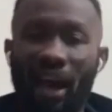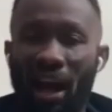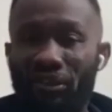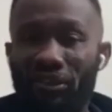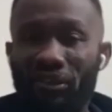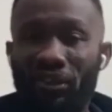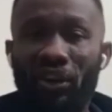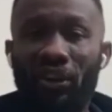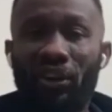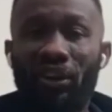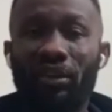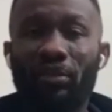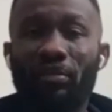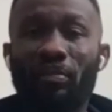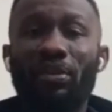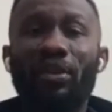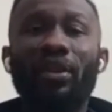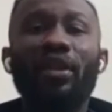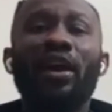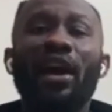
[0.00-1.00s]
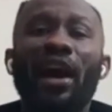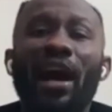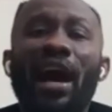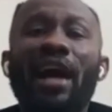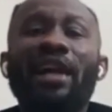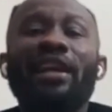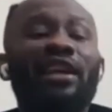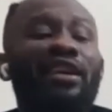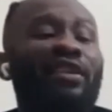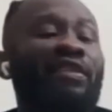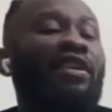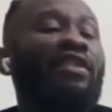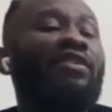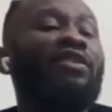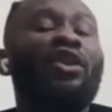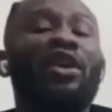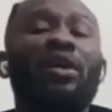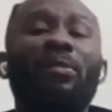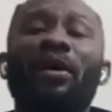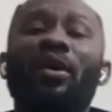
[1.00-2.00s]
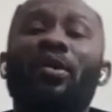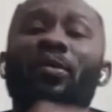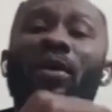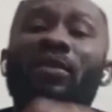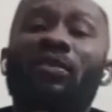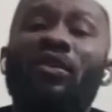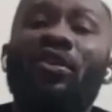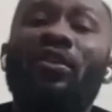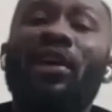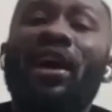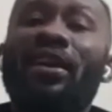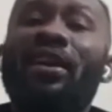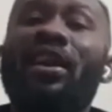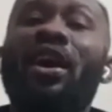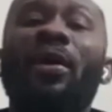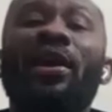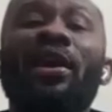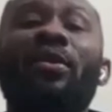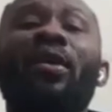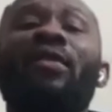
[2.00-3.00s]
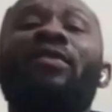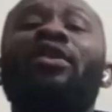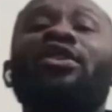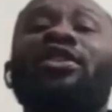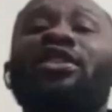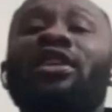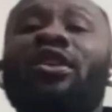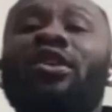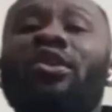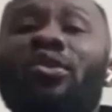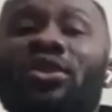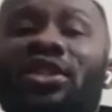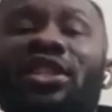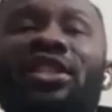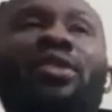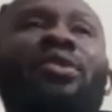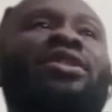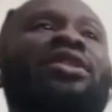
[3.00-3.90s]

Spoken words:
AFCON? And even if you keep Equavon right now and Equavon still loses, they